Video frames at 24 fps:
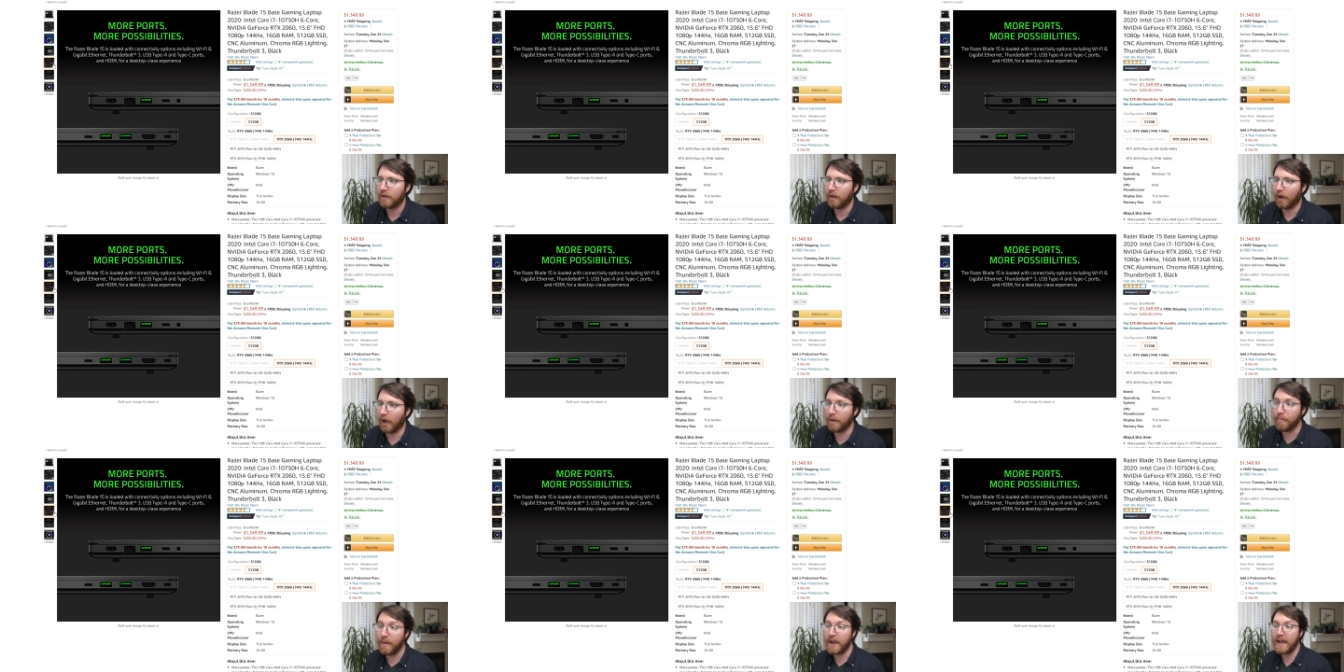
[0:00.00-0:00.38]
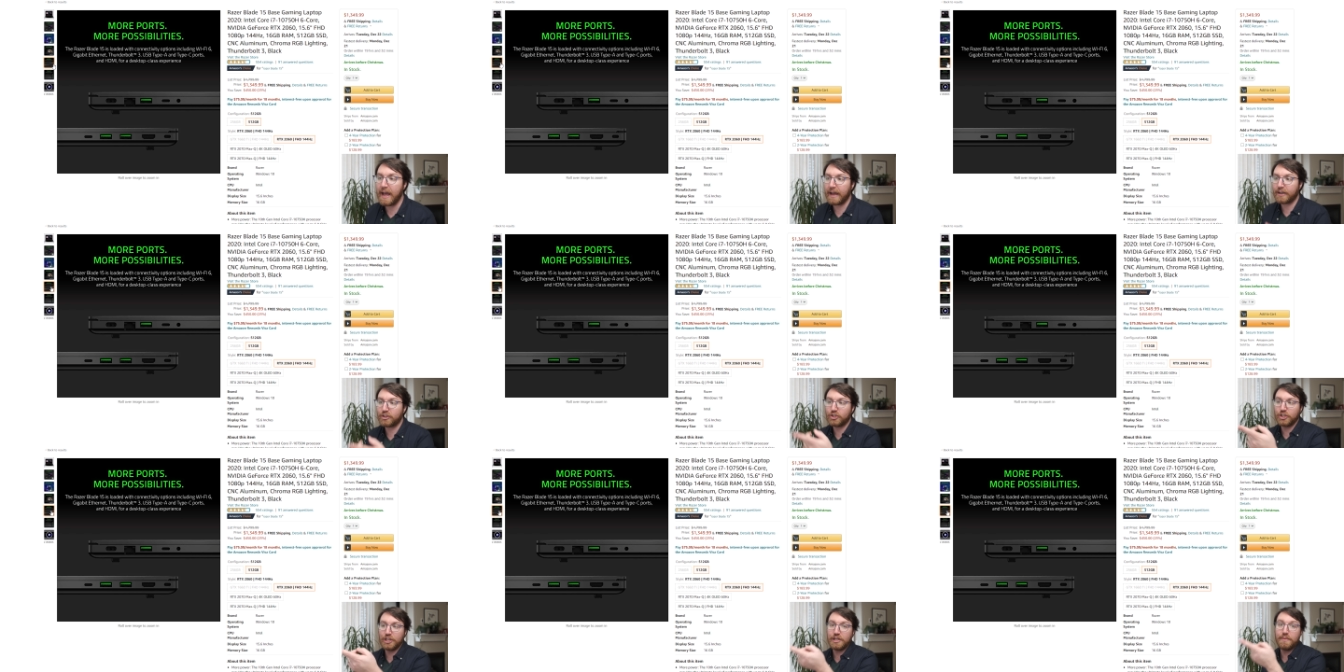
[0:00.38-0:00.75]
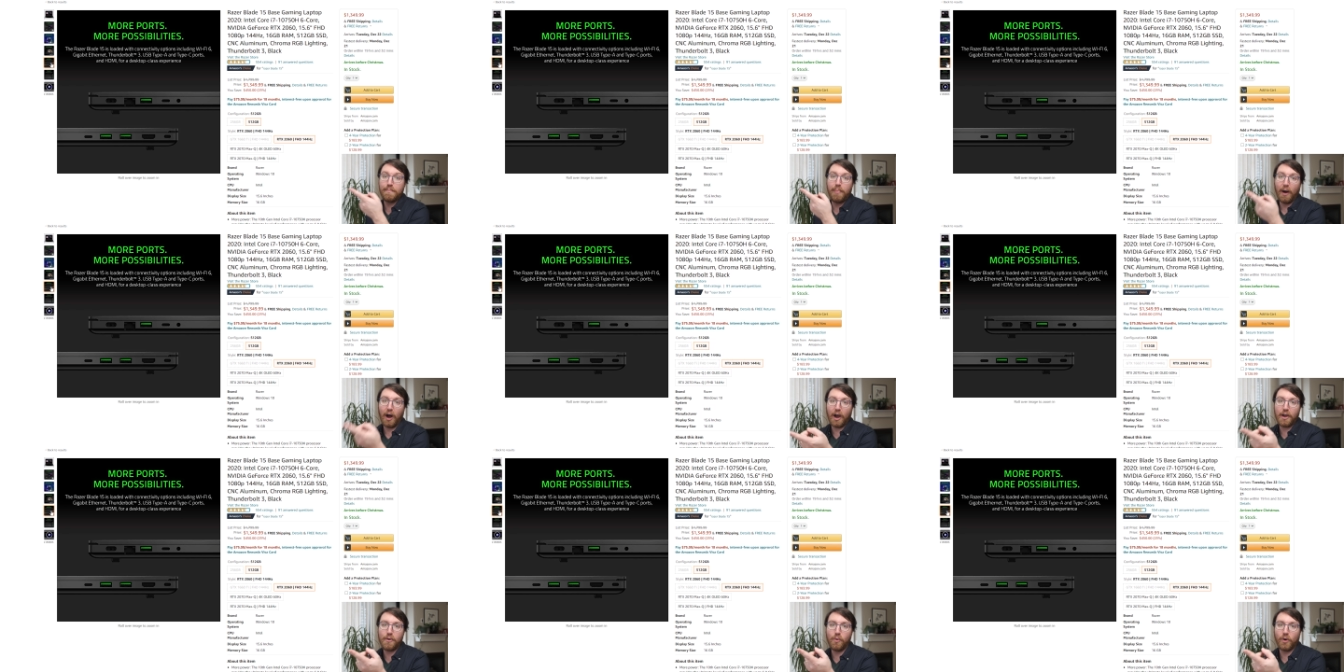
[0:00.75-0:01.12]
I may actually
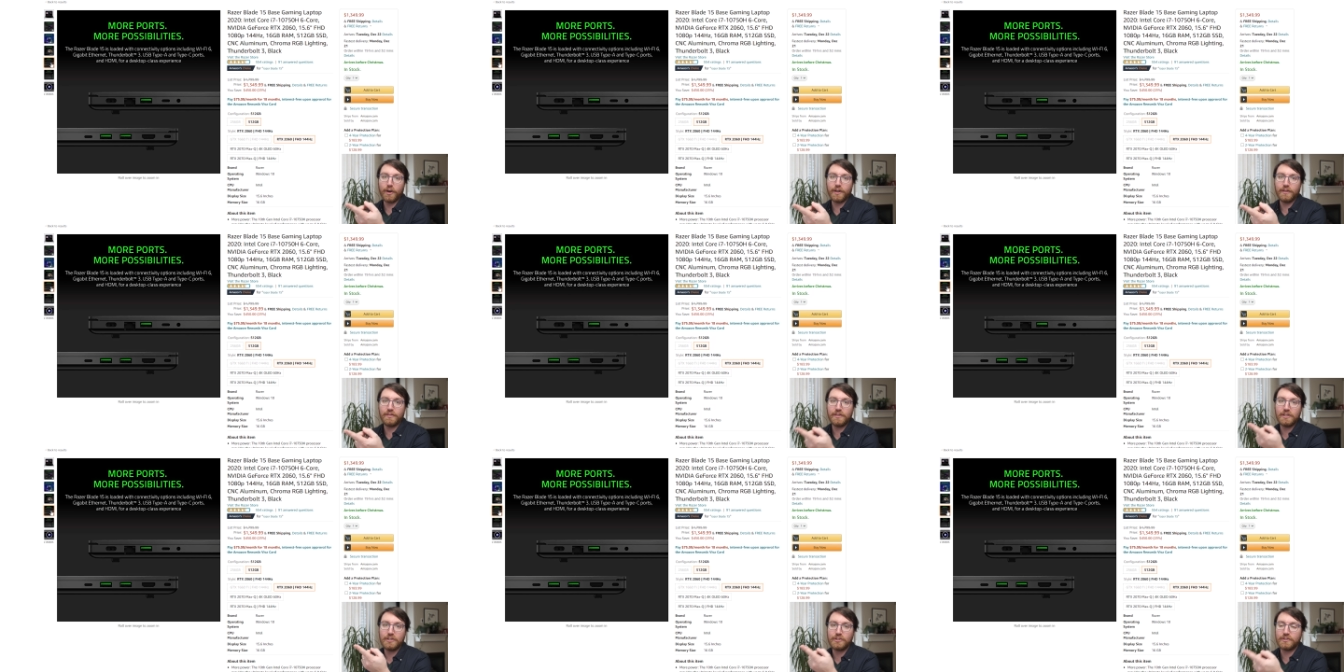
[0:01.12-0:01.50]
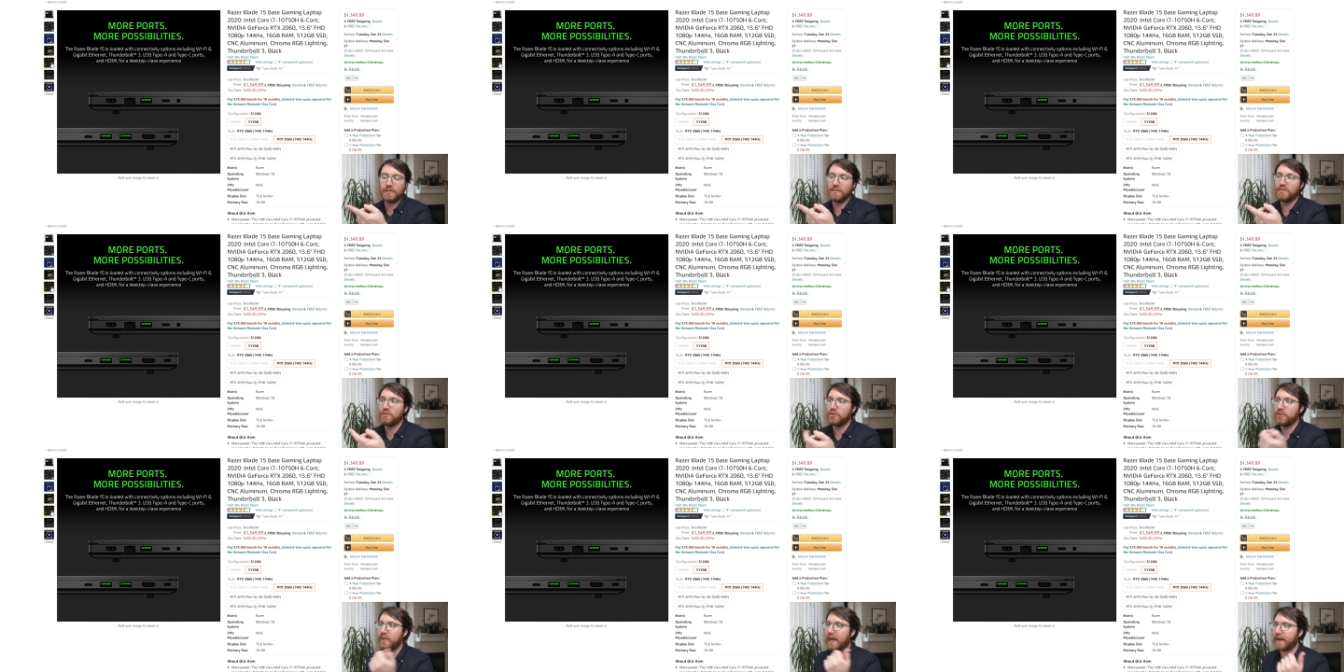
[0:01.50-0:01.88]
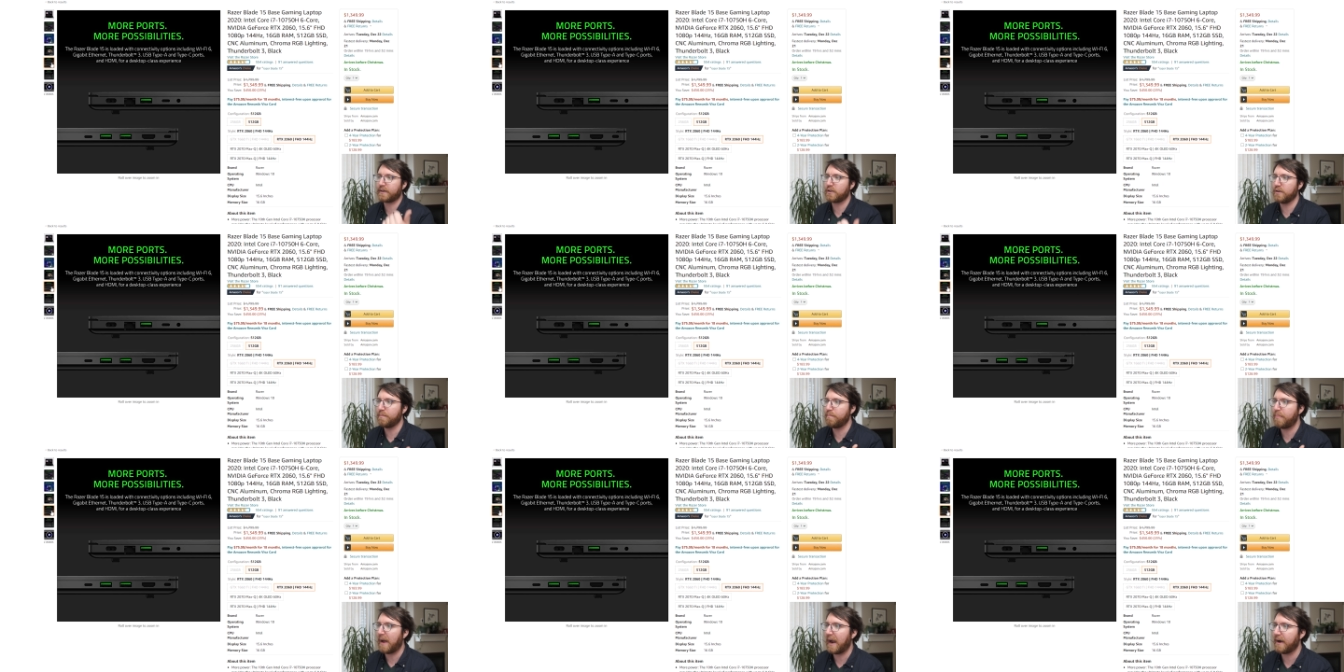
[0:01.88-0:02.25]
buy one of these to do that
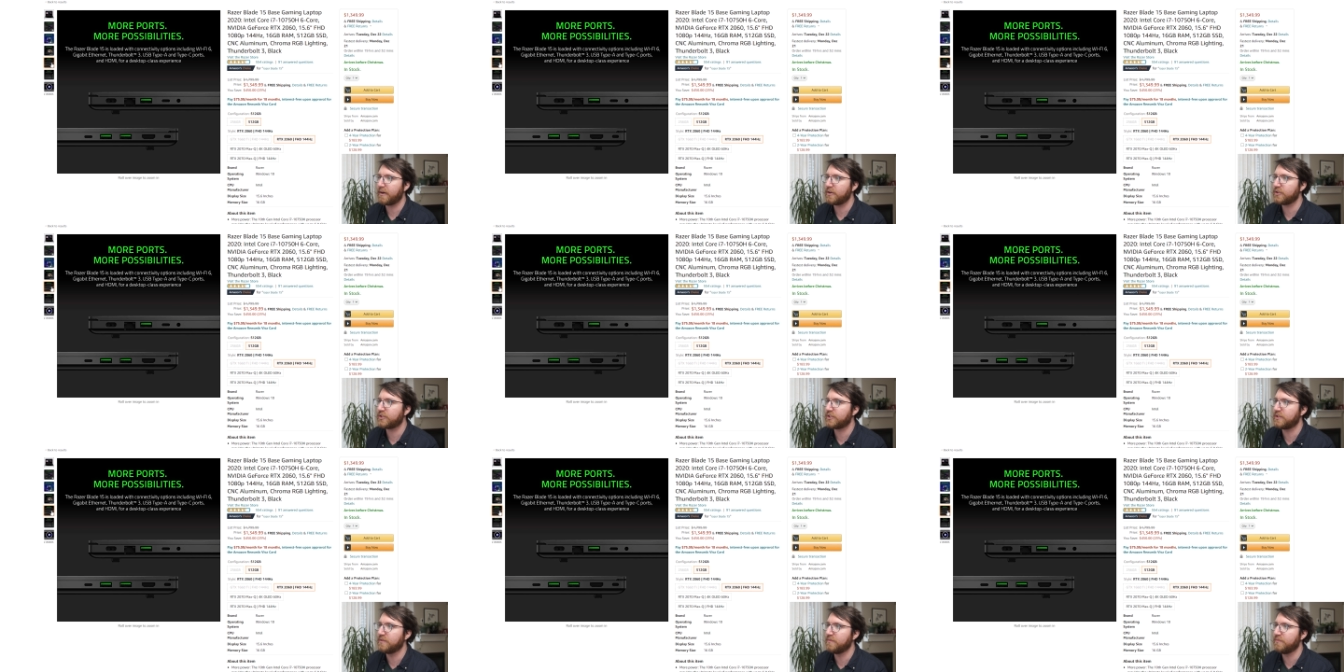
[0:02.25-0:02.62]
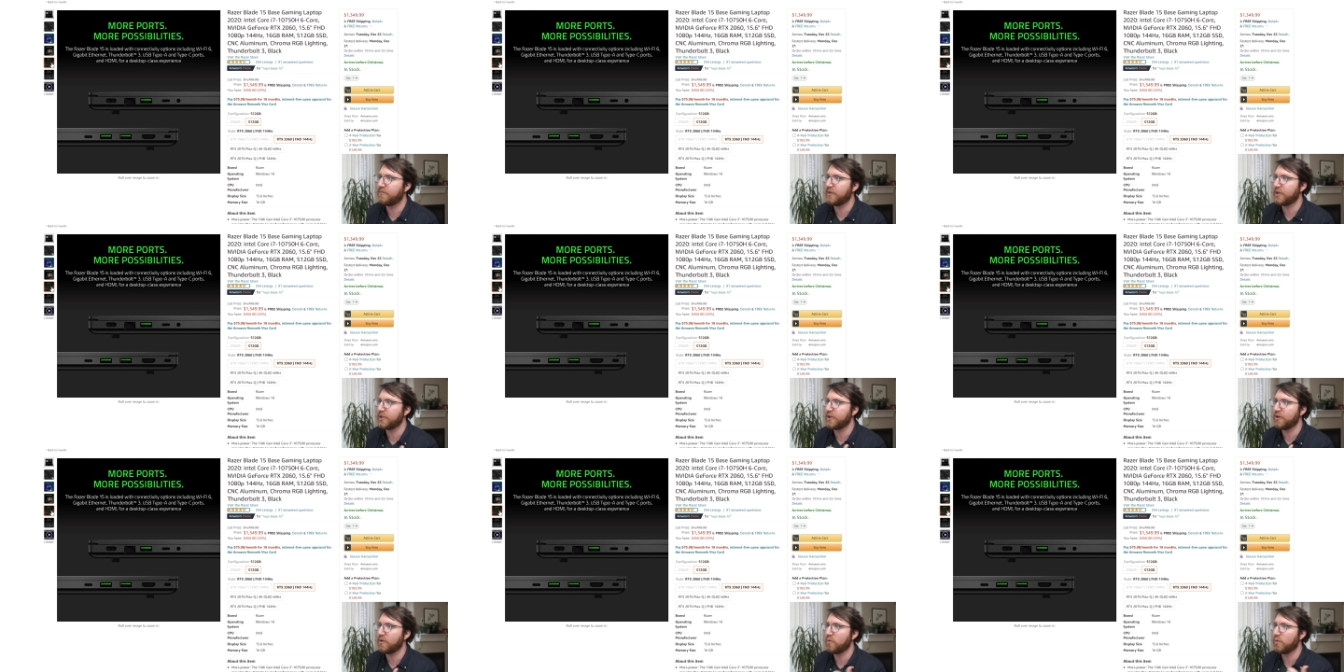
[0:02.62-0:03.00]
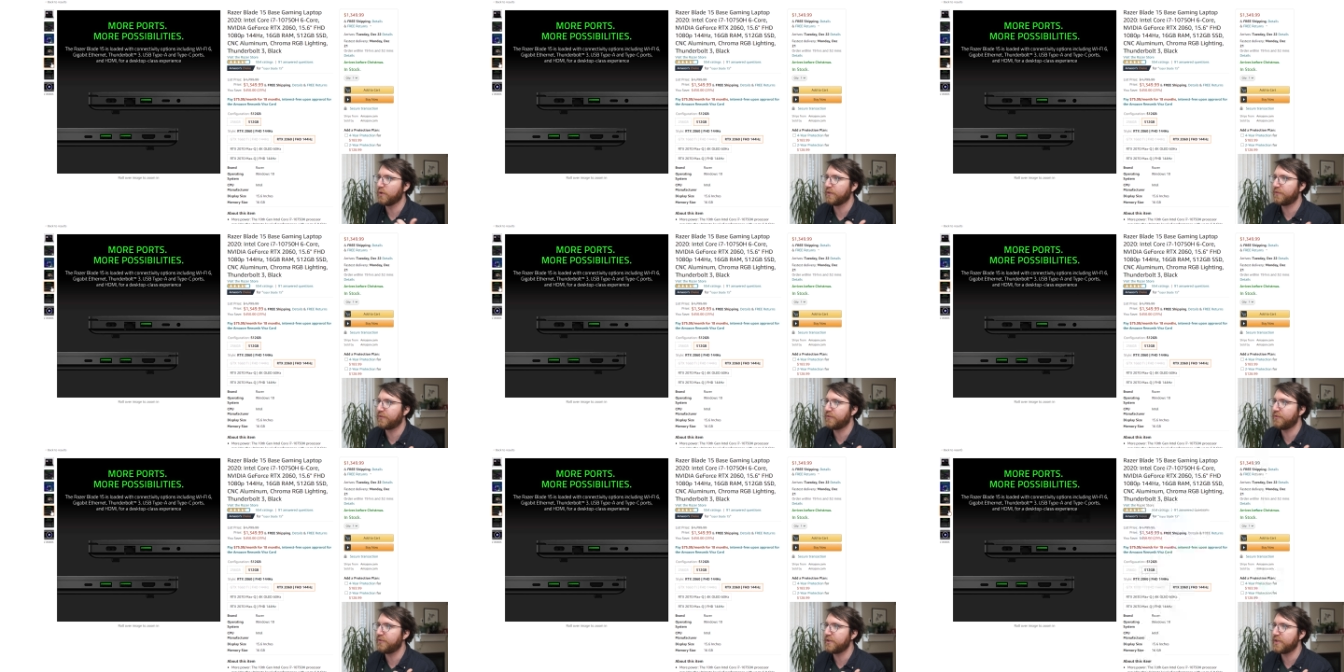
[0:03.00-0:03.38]
comparison video
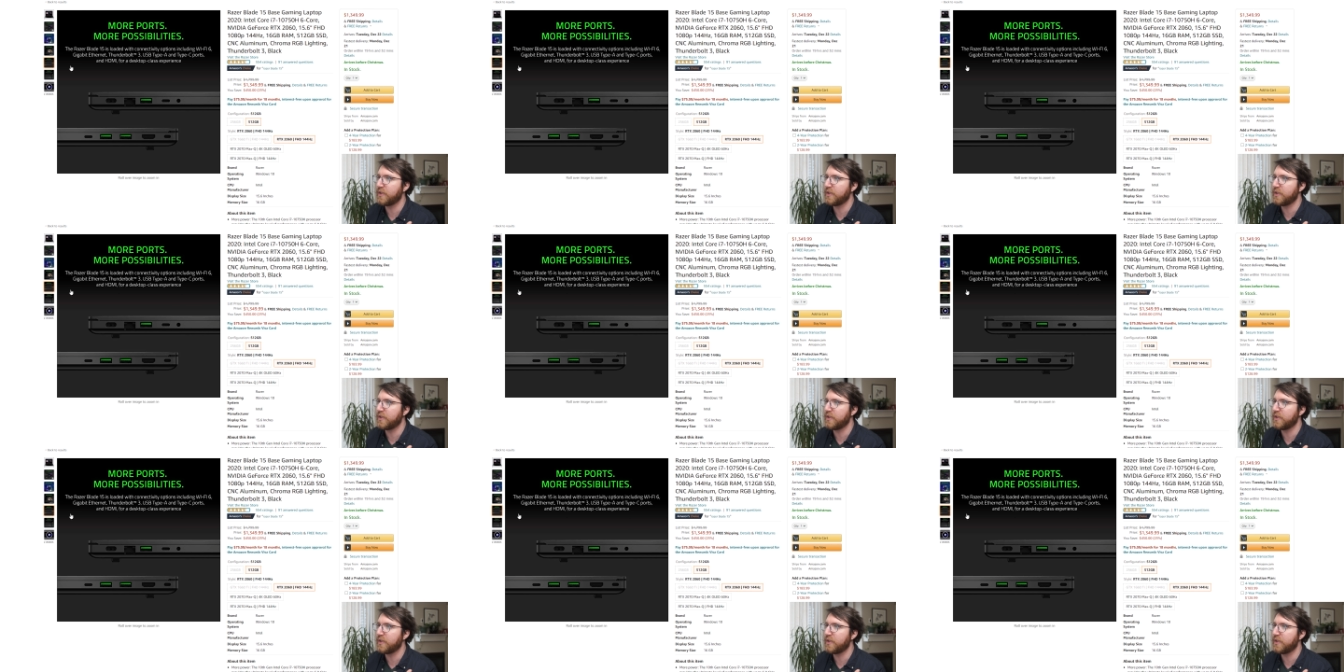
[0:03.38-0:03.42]
with